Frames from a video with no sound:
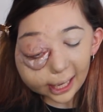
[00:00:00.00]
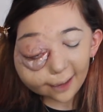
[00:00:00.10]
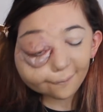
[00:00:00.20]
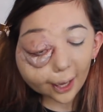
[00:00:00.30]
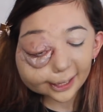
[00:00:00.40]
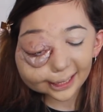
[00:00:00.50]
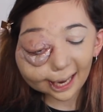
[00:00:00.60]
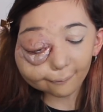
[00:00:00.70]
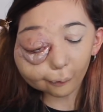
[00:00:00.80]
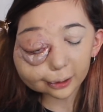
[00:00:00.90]
If I could
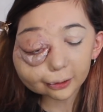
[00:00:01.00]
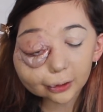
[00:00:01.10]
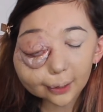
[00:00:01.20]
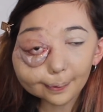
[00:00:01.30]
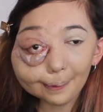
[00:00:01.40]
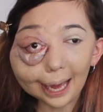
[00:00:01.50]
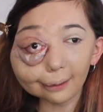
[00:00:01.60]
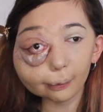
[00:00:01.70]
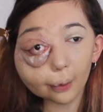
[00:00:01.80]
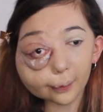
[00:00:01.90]
have one
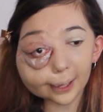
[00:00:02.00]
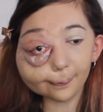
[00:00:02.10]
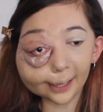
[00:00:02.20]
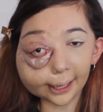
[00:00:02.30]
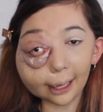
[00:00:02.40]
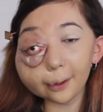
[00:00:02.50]
superpower, what would it be?